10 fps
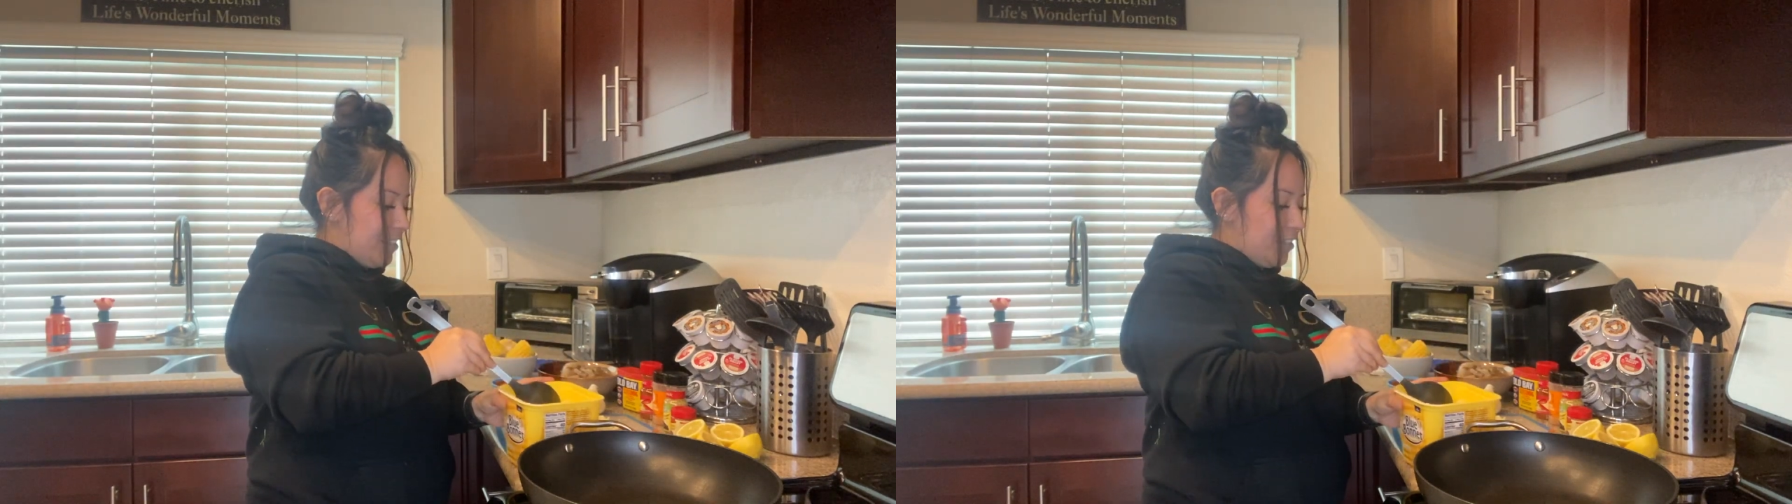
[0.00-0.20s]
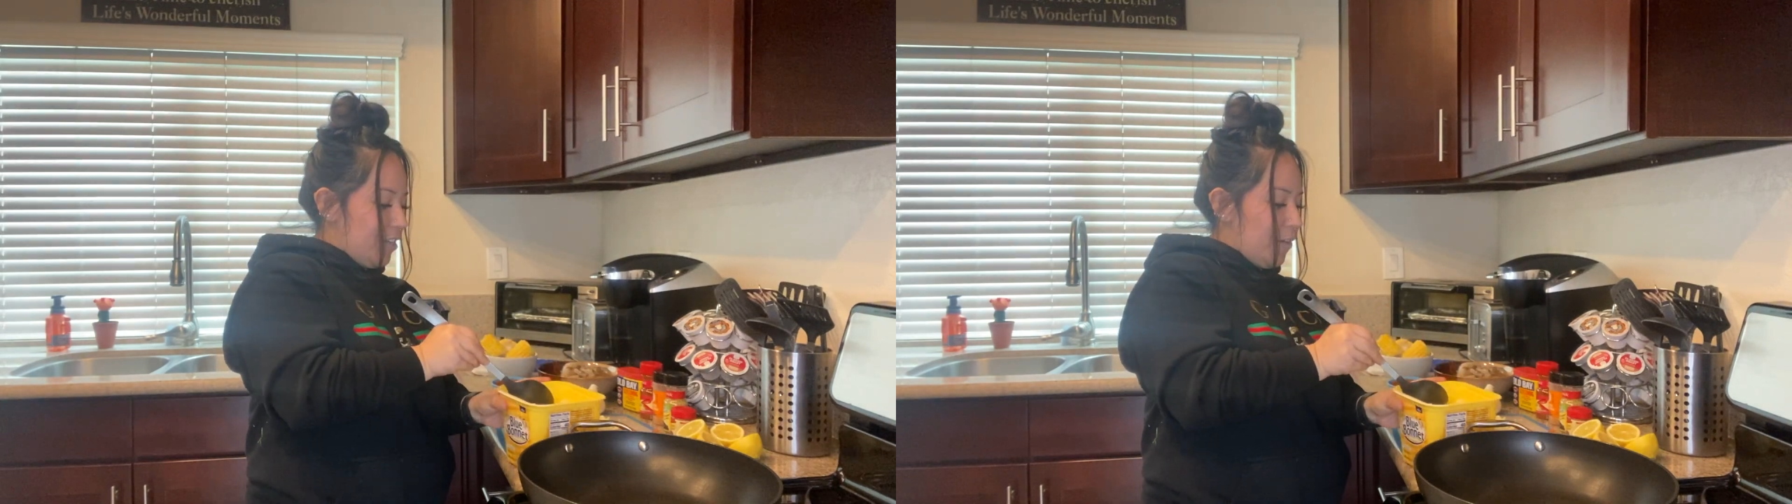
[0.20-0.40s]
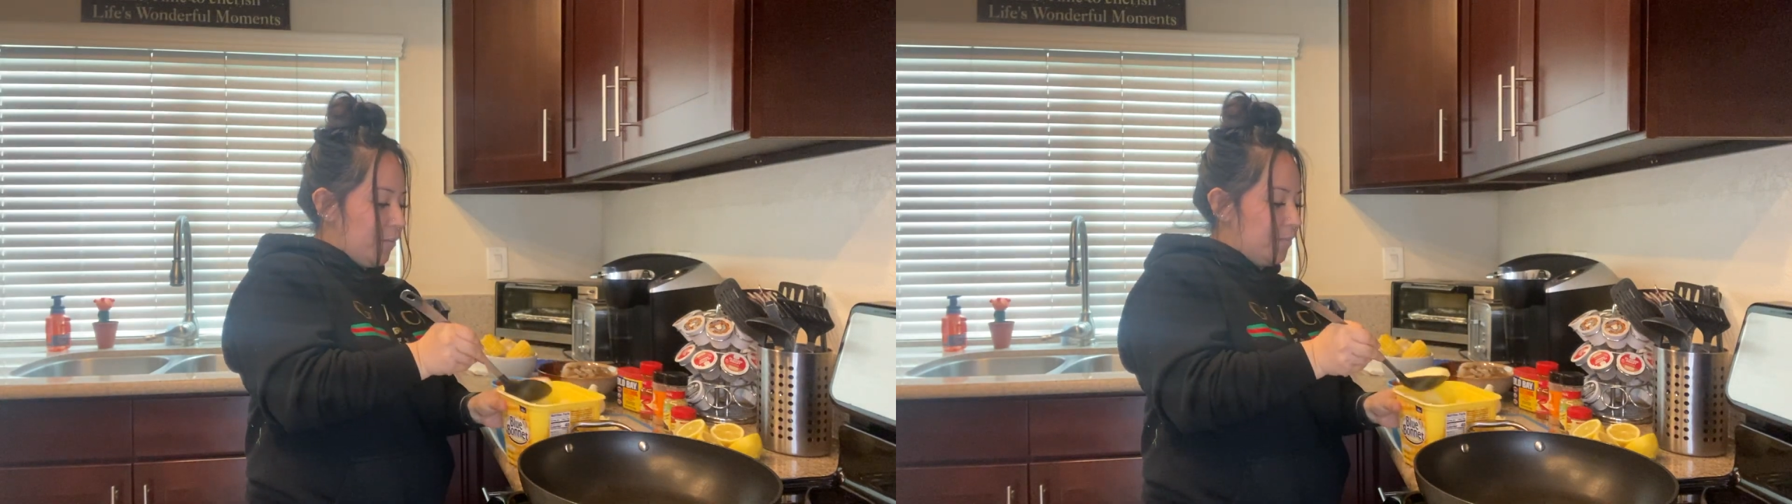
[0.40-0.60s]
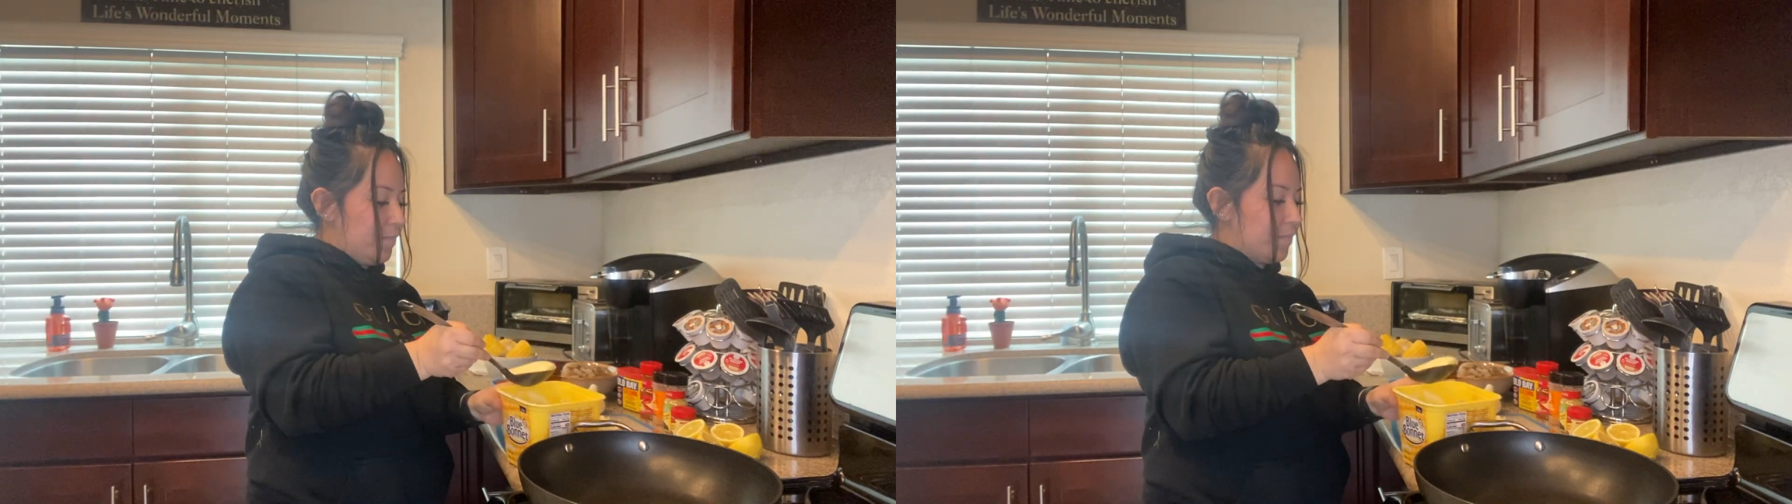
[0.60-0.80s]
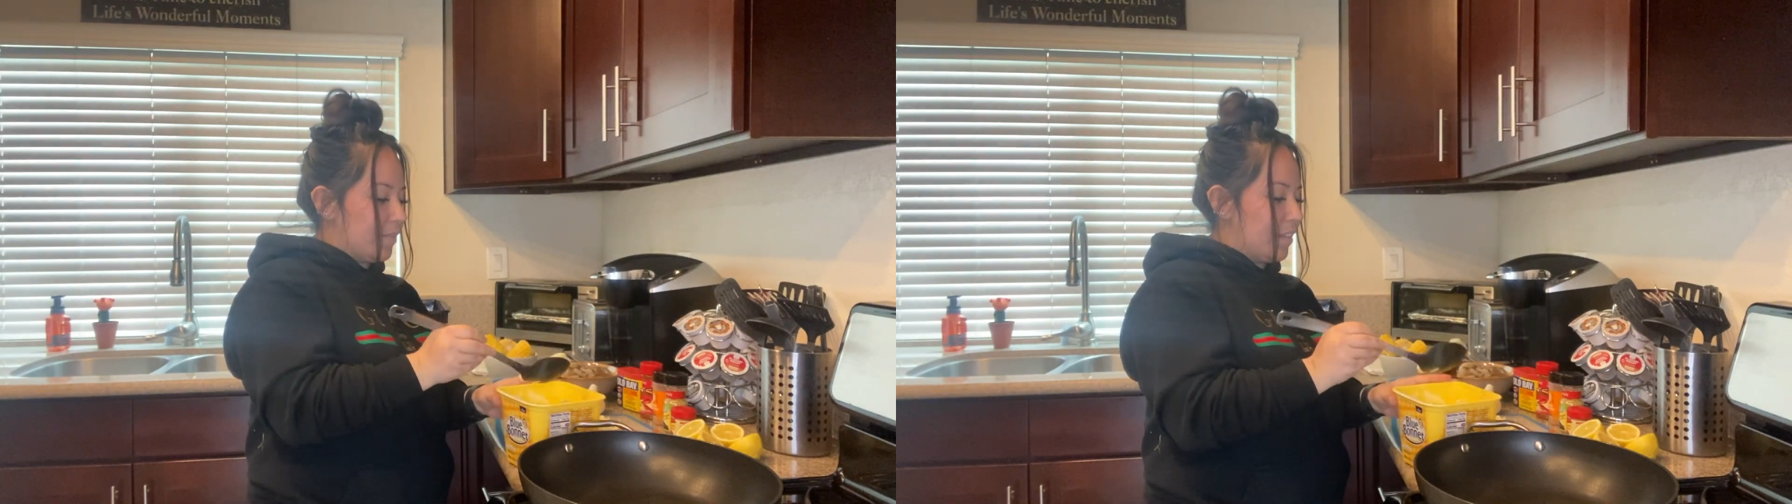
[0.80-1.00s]
So,
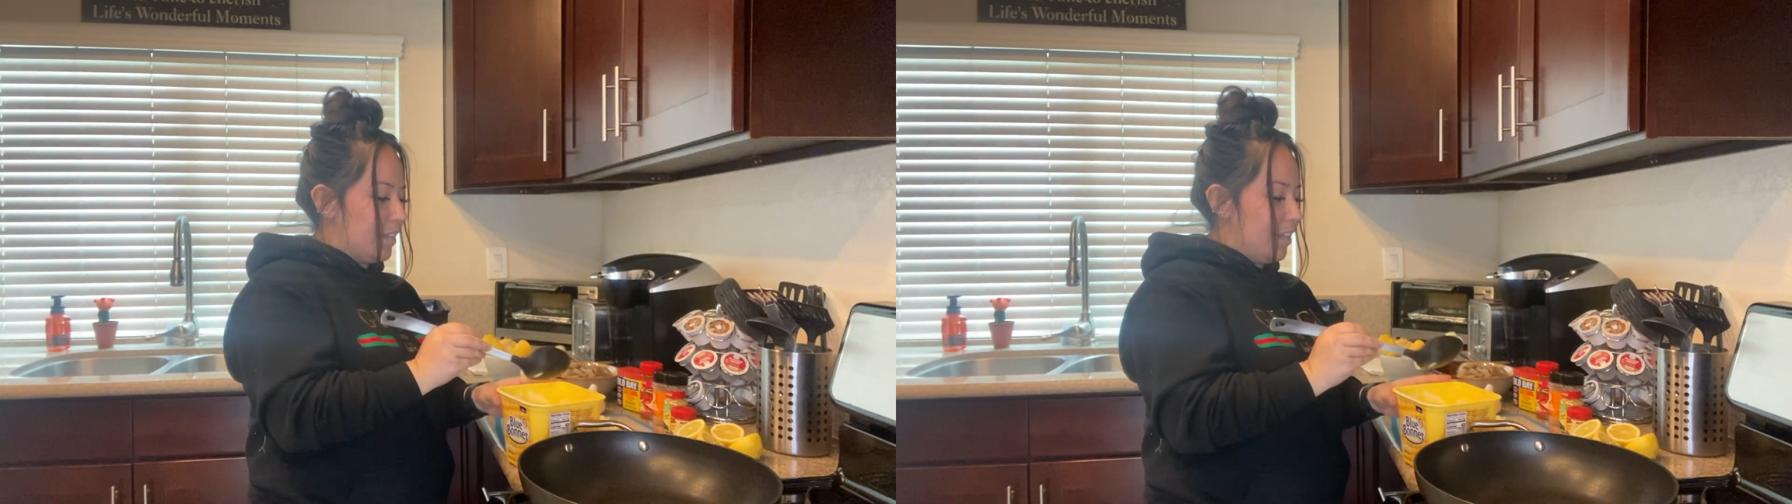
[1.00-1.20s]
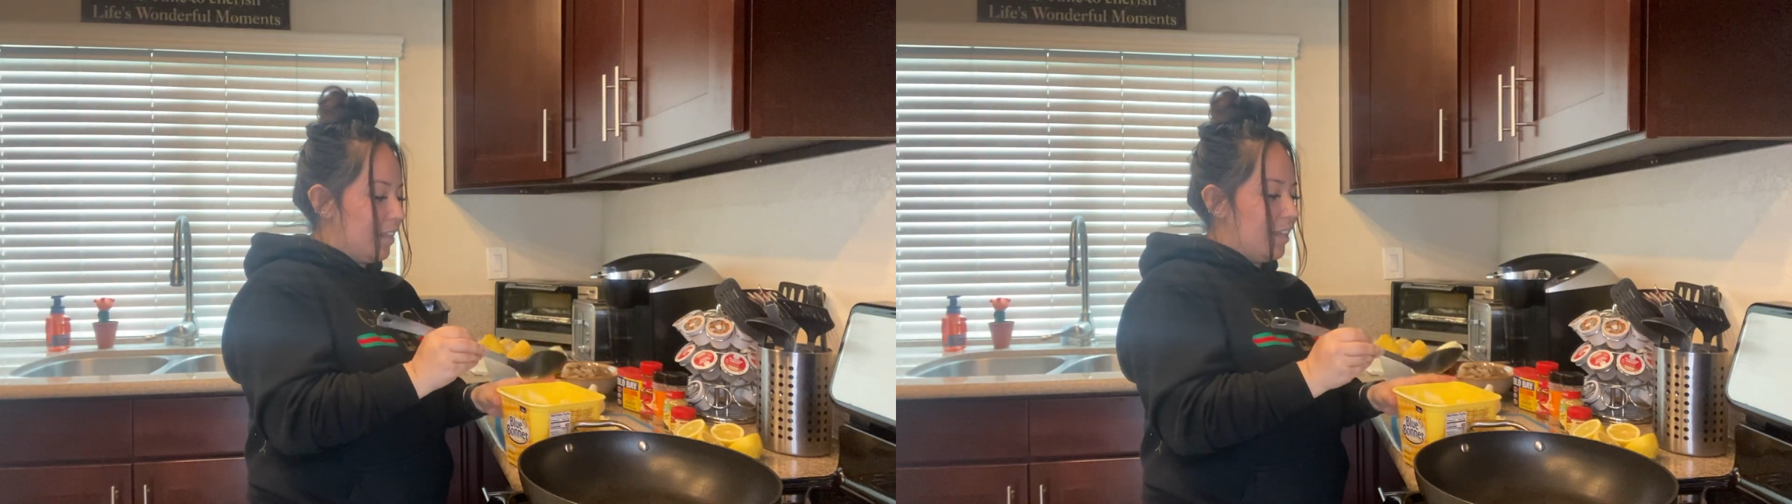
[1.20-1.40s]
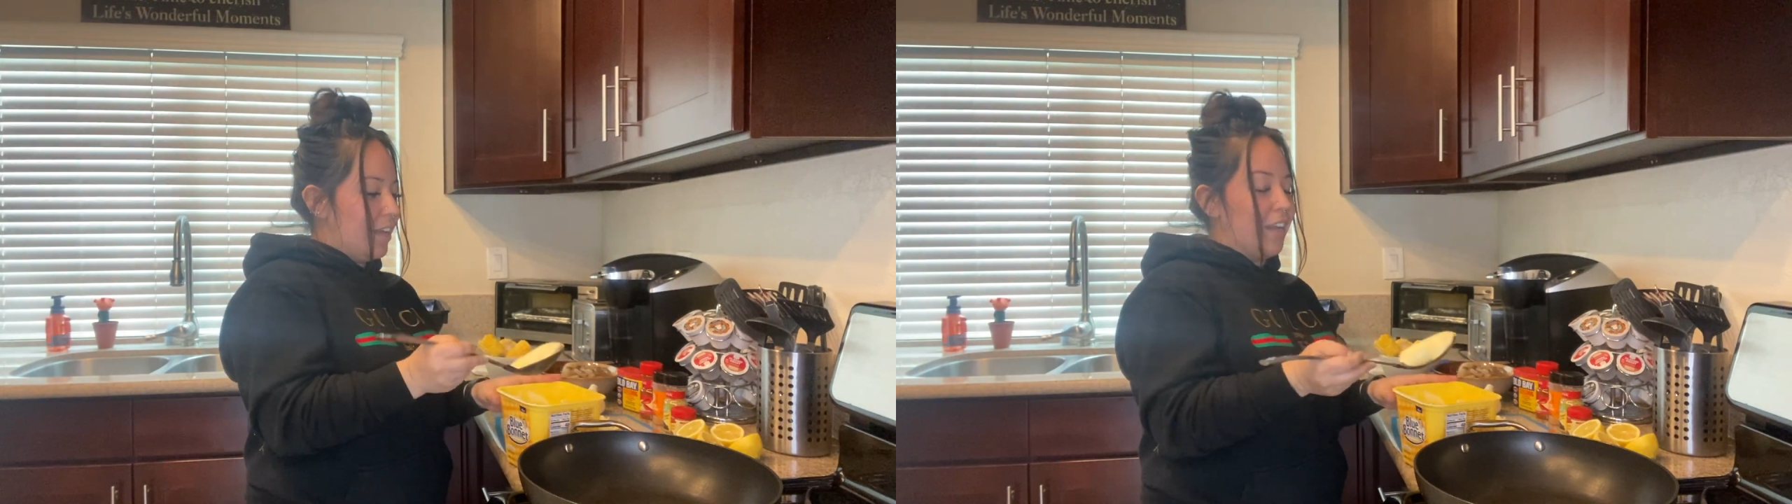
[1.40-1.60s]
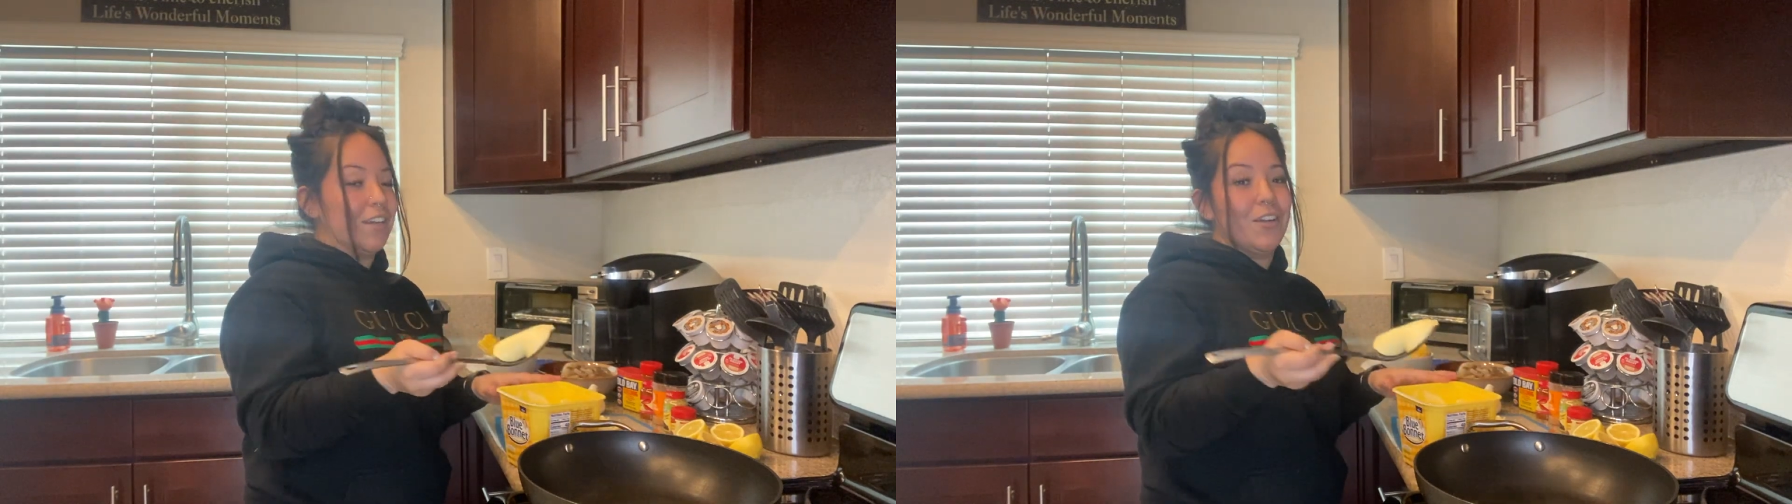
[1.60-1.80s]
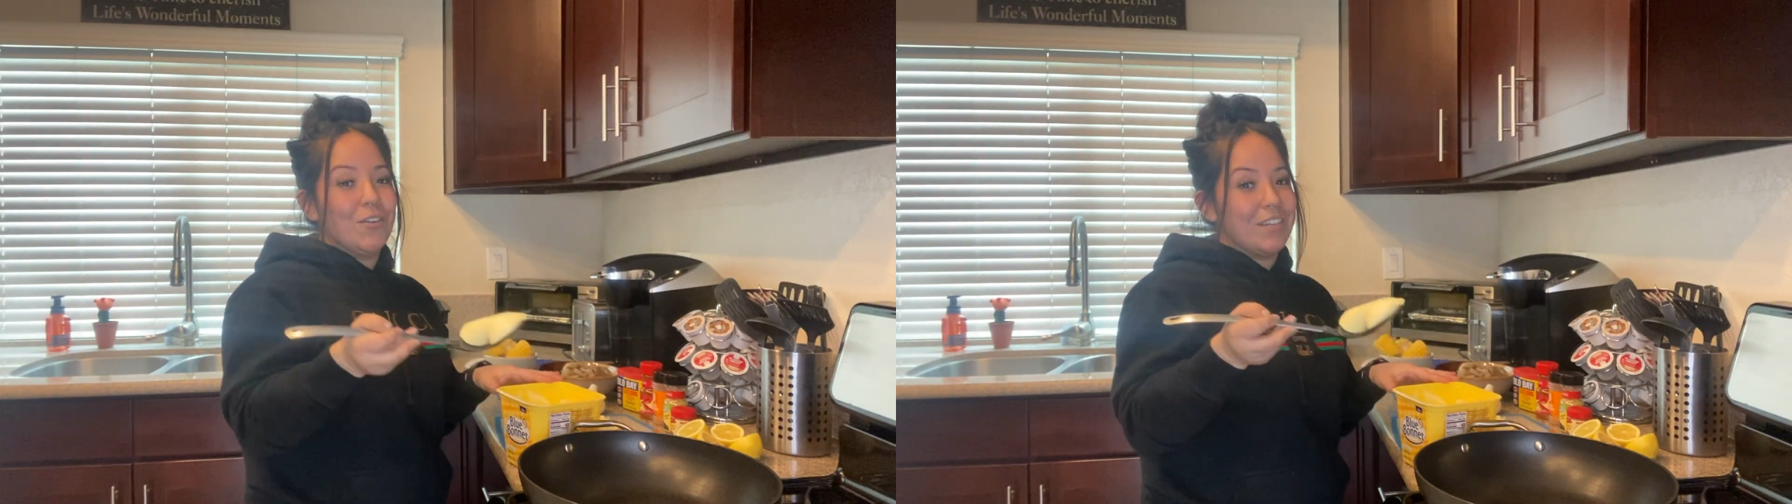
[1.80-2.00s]
I
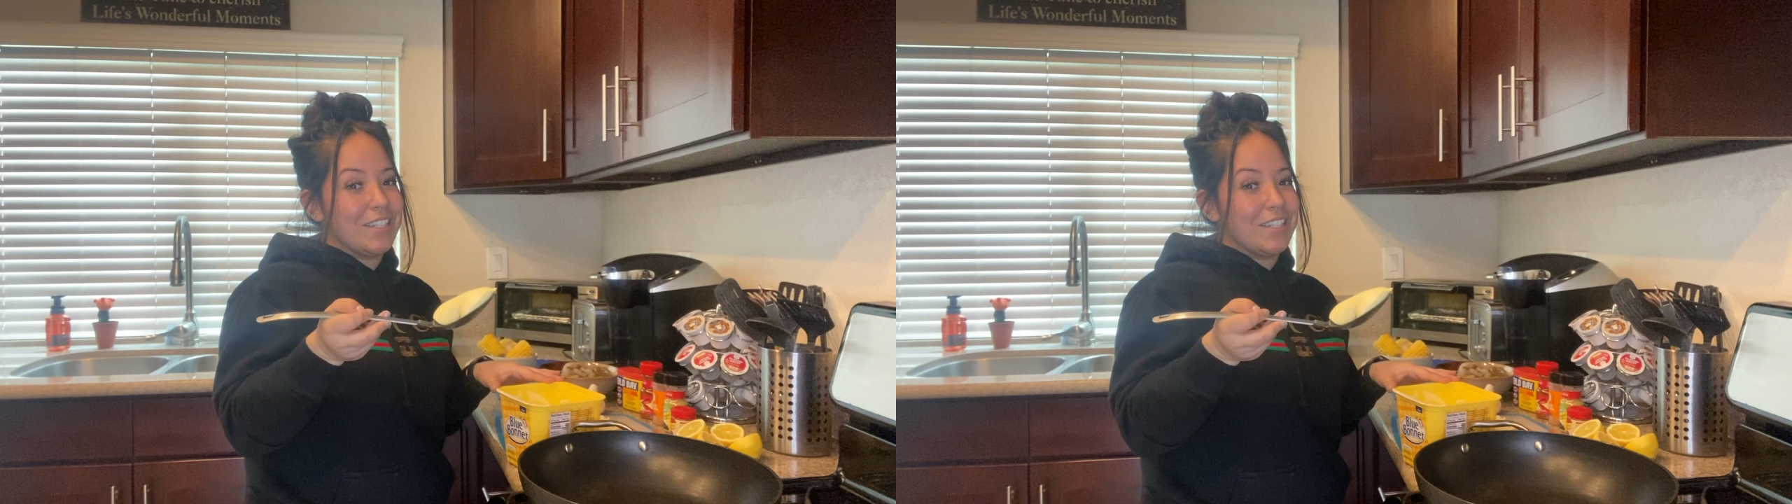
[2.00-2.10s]
know,